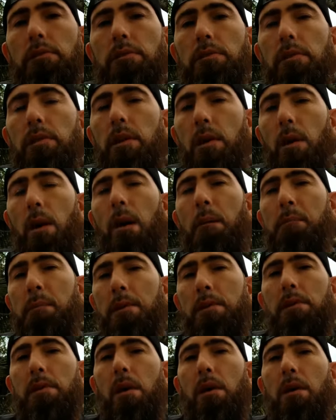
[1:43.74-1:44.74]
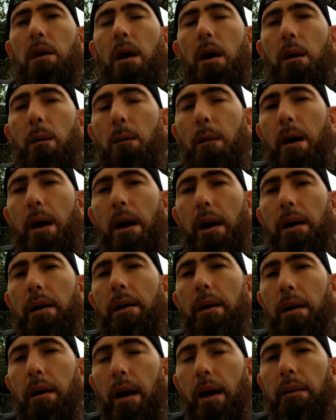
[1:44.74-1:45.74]
You know, I'm gonna show y'all why
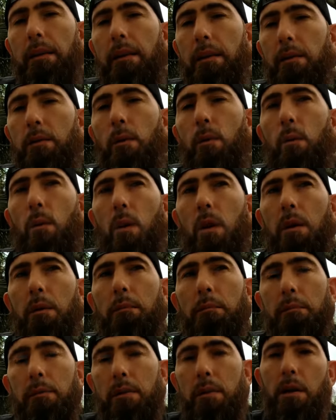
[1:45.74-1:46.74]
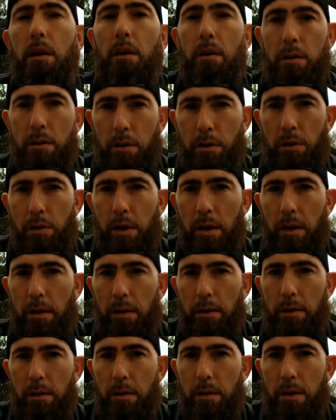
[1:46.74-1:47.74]
I think they're warped, you know, it's a trick
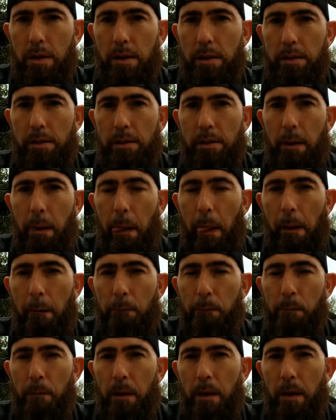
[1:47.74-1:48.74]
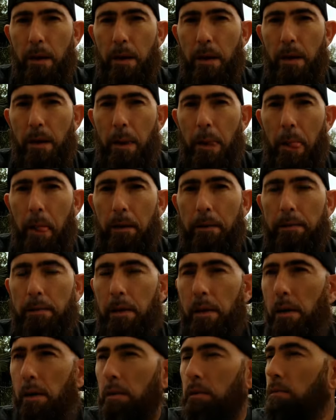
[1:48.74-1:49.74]
to do this.
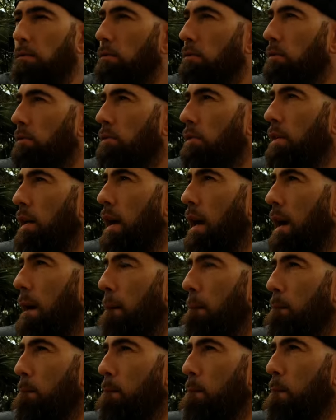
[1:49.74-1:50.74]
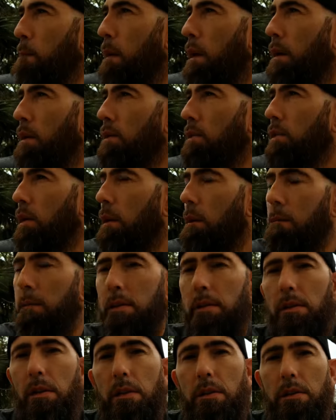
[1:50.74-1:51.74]
So, yeah. So let me
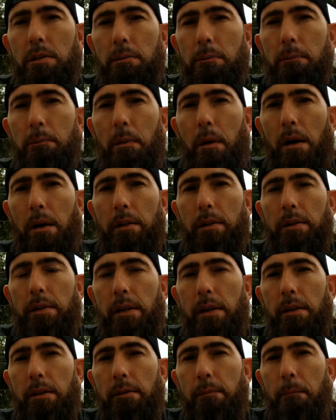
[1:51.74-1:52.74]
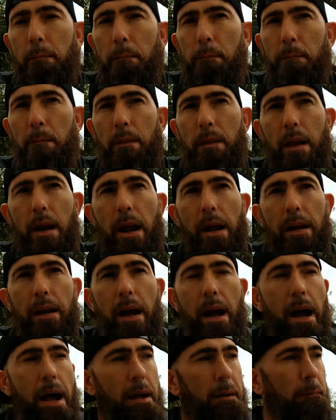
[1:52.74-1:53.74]
show you some parts here that I
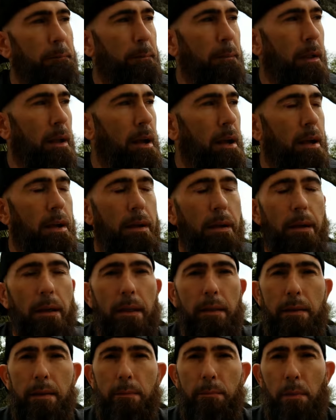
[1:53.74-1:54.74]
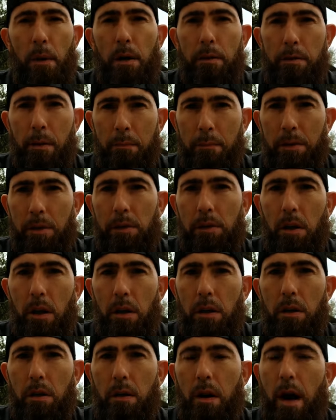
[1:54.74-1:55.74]
got. These parts I'm gonna show
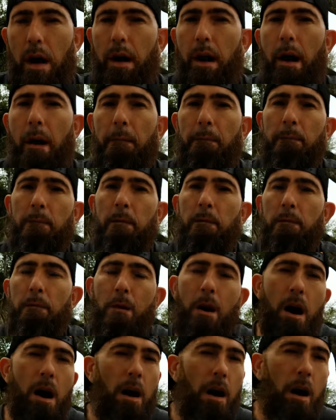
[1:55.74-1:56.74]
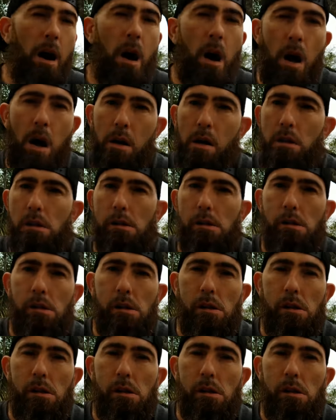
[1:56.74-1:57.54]
you I got from Rock Auto.